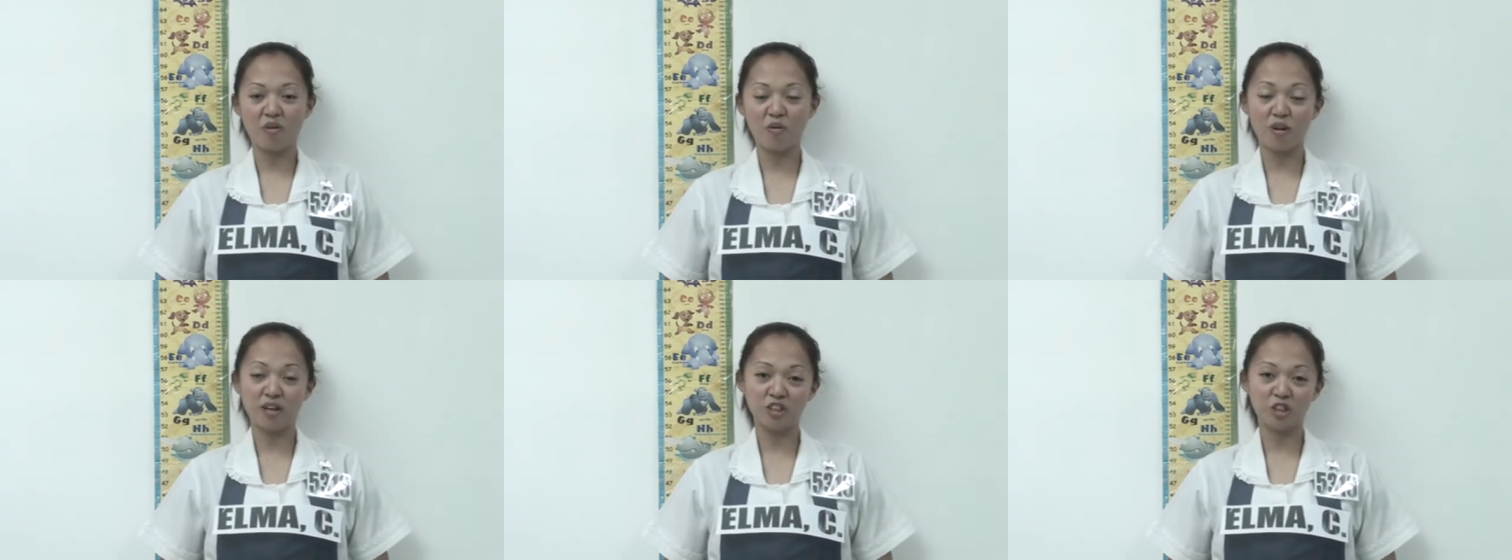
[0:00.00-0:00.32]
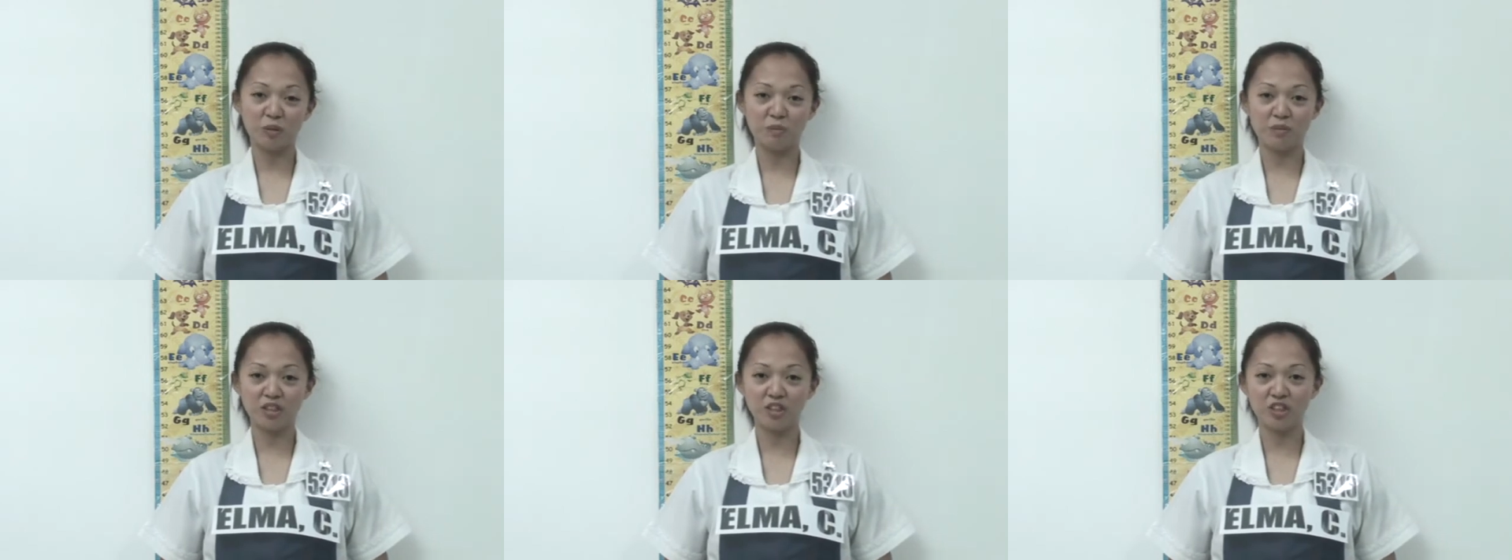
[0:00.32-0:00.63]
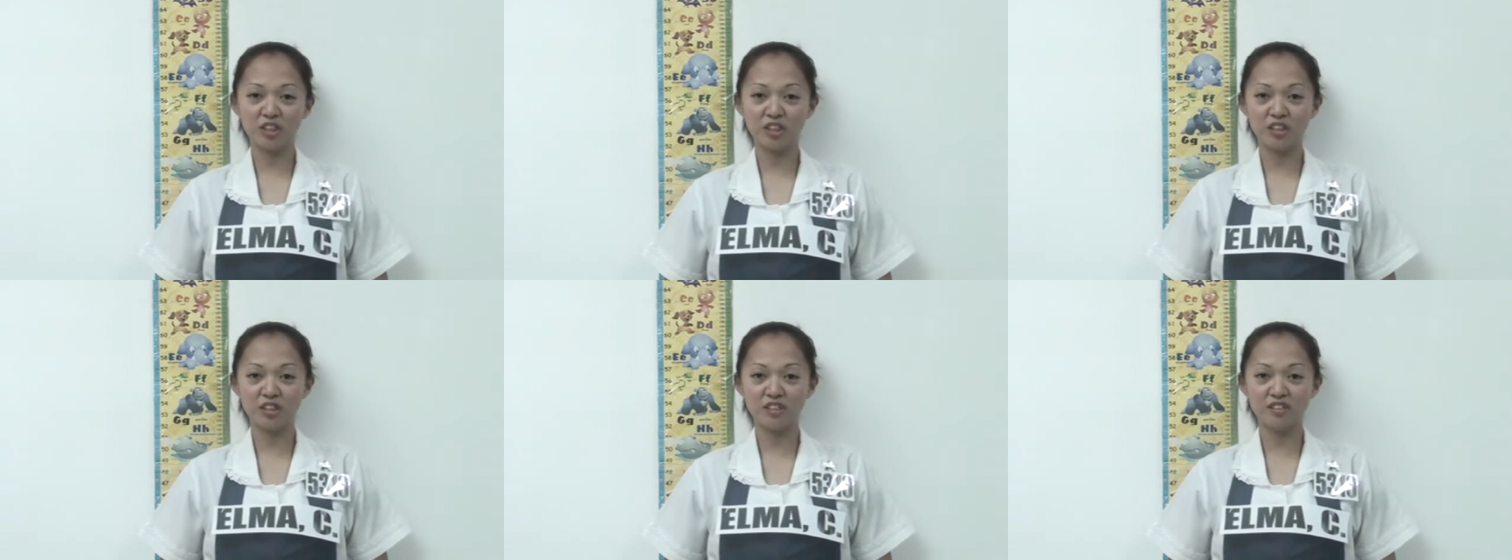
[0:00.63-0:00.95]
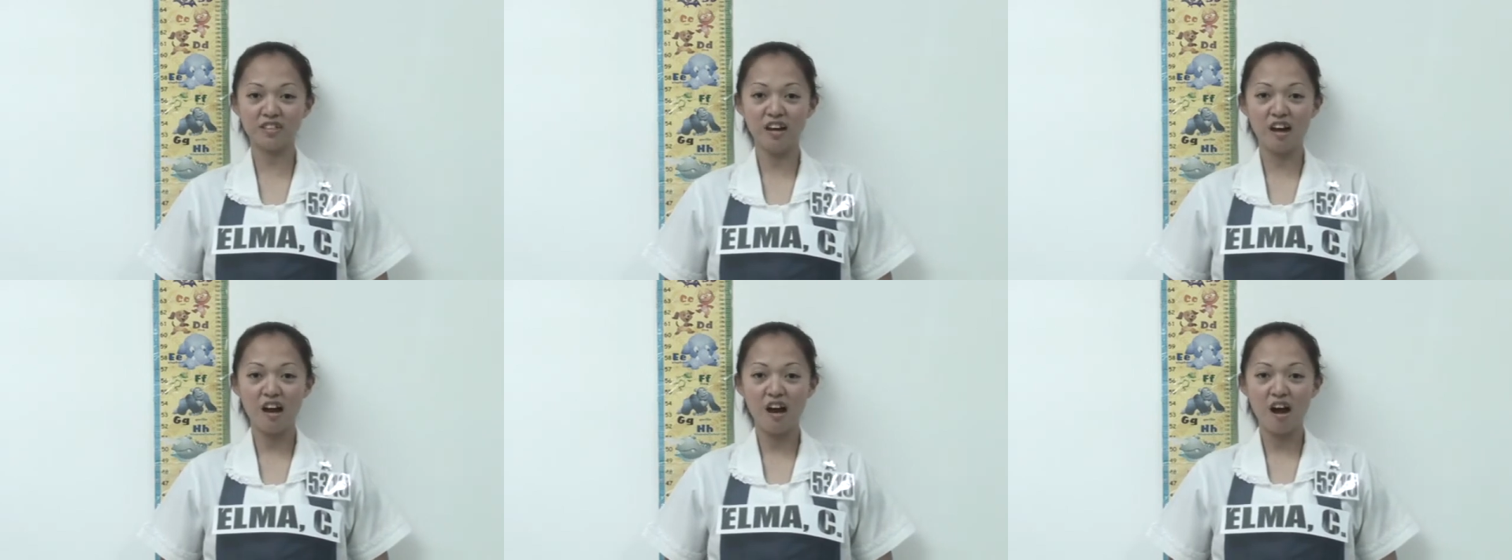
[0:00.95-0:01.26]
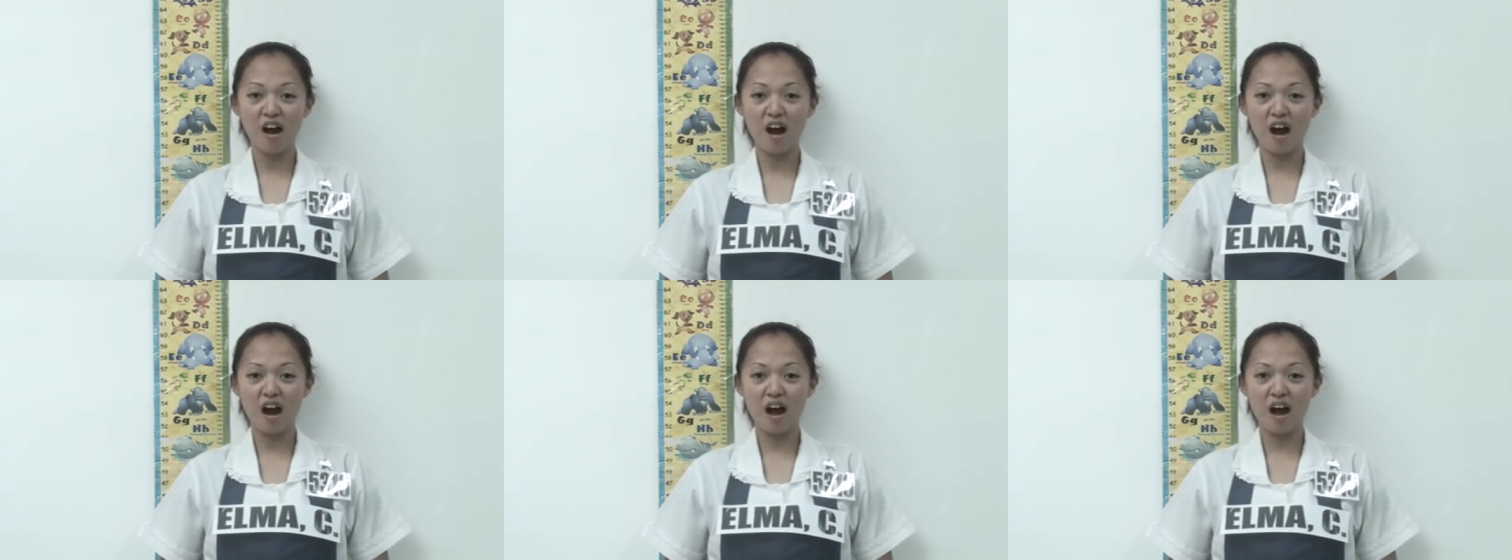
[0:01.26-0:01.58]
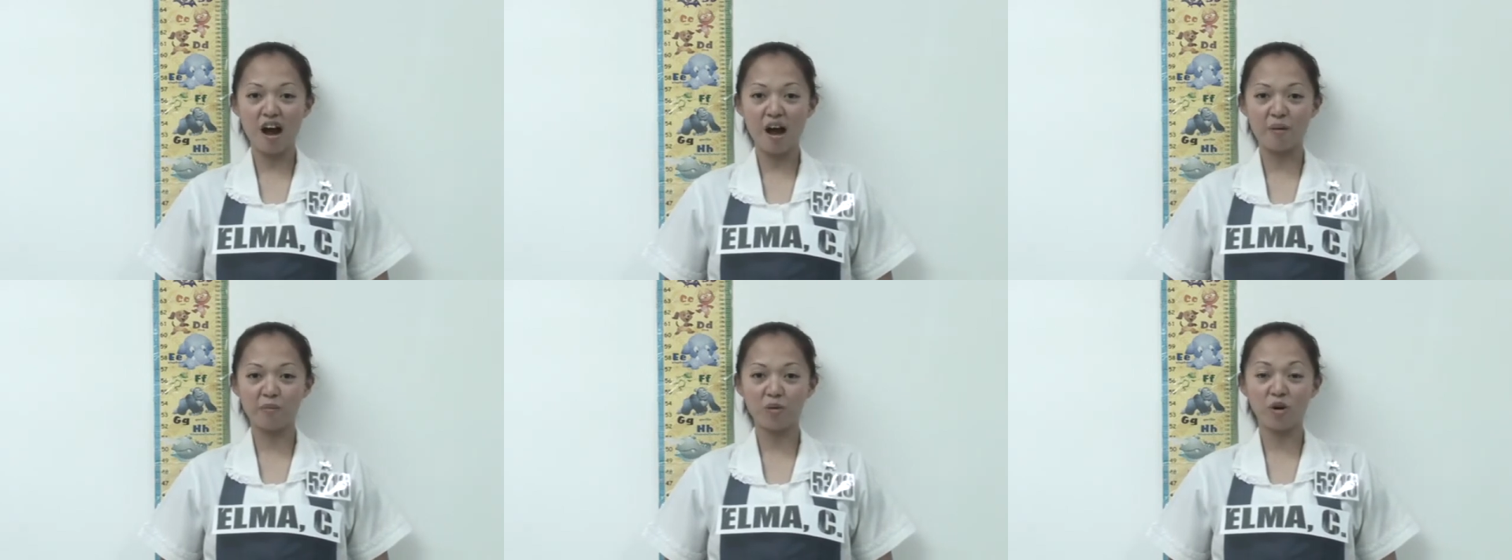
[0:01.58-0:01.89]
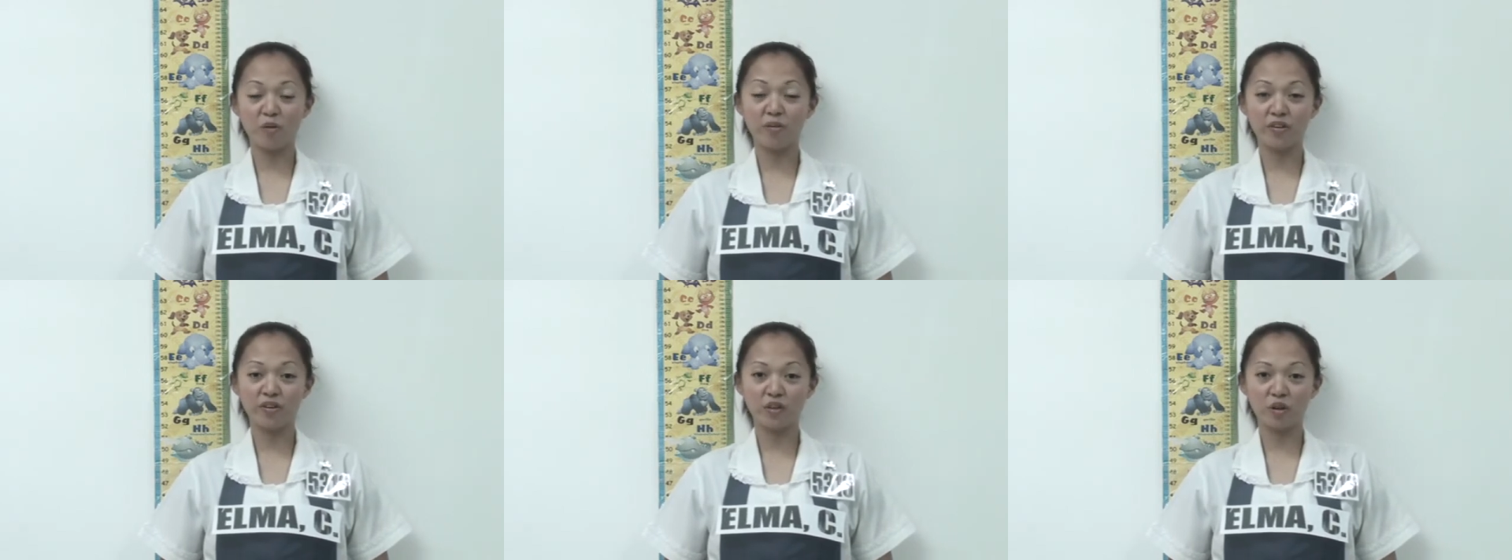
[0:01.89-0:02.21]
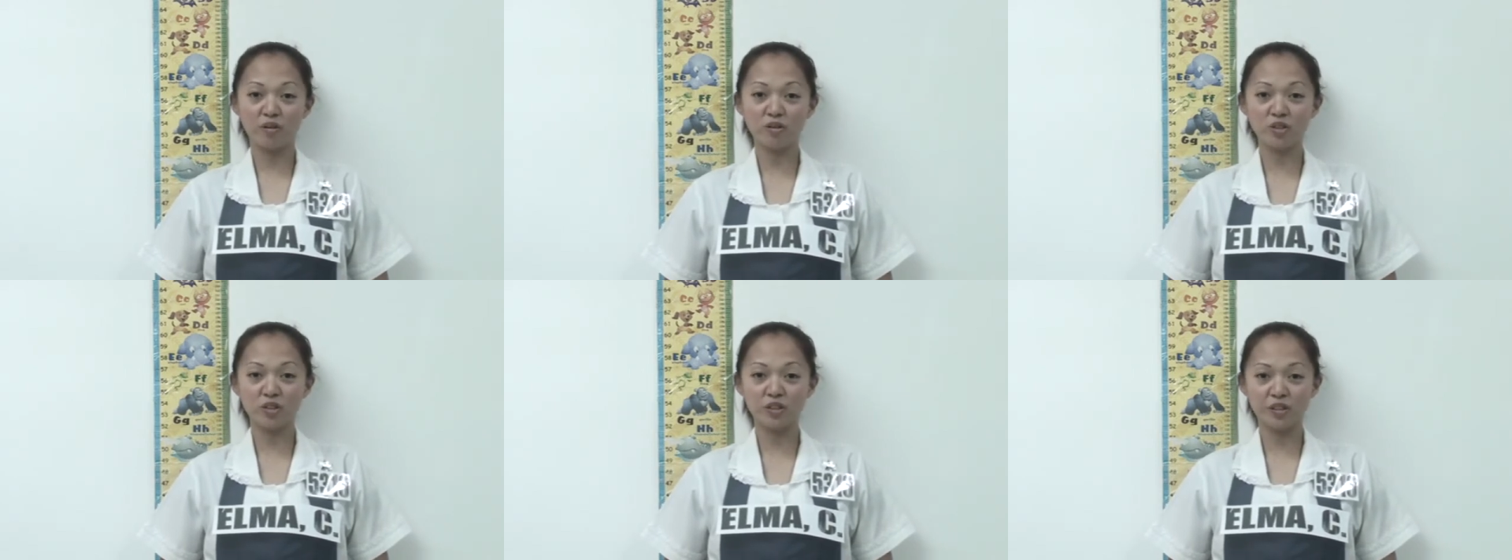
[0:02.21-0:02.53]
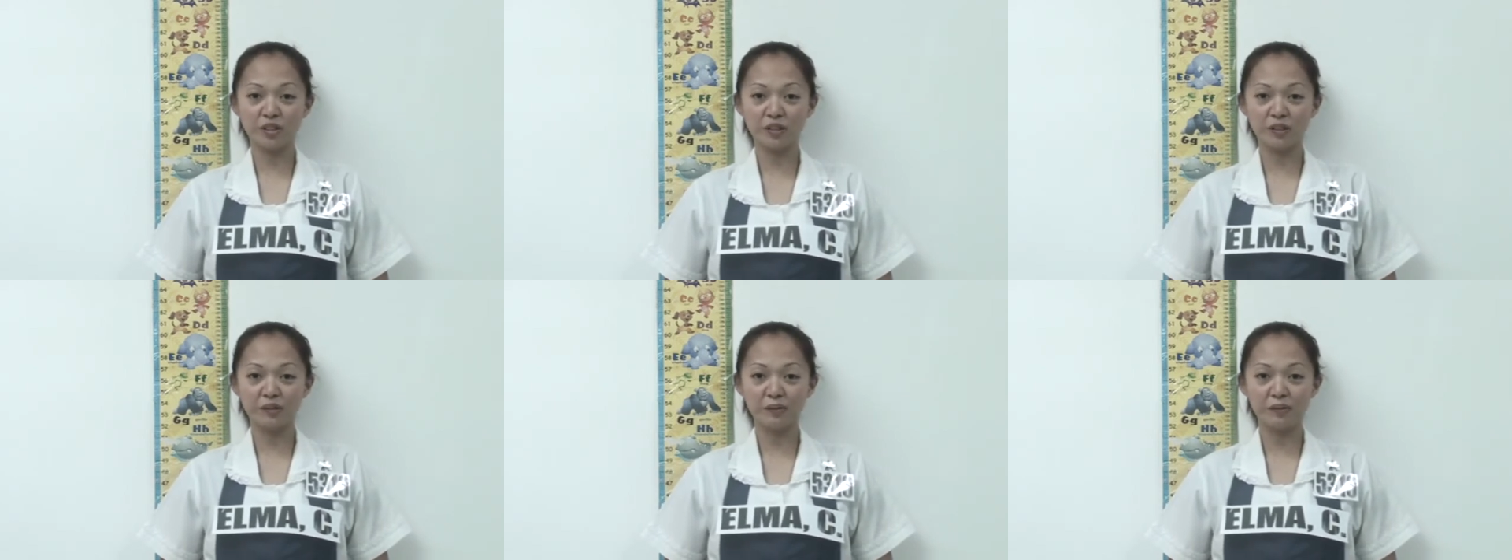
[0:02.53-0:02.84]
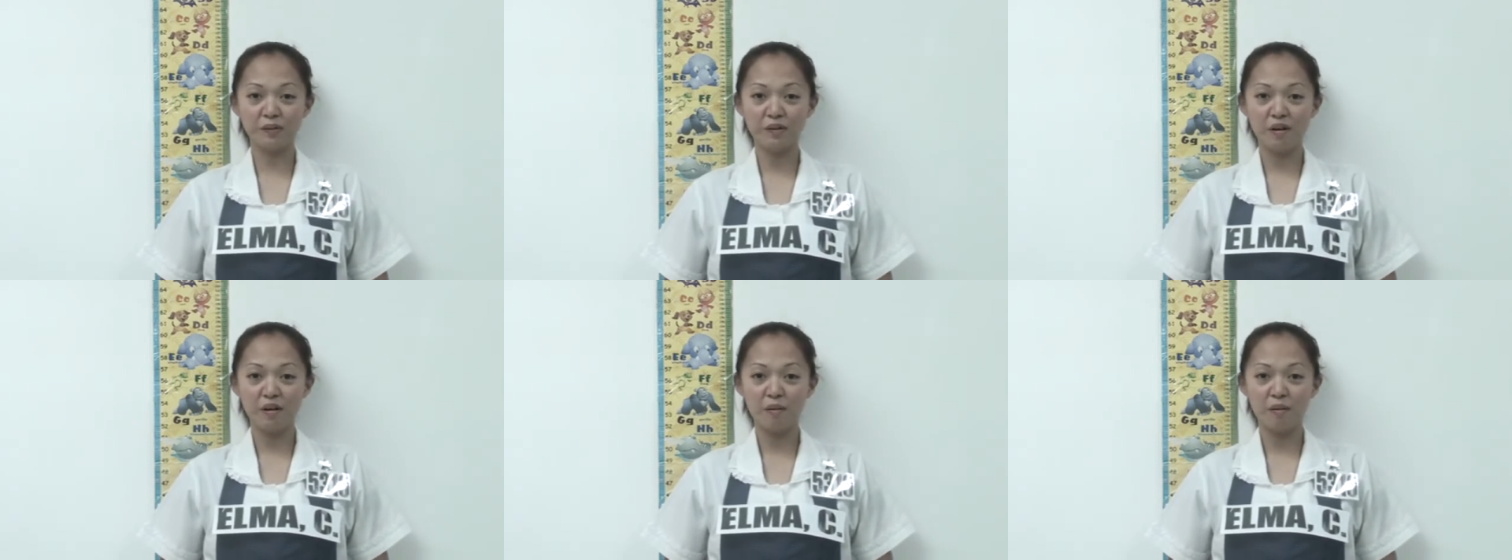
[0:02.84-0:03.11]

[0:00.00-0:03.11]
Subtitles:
A washing machine, oven toaster,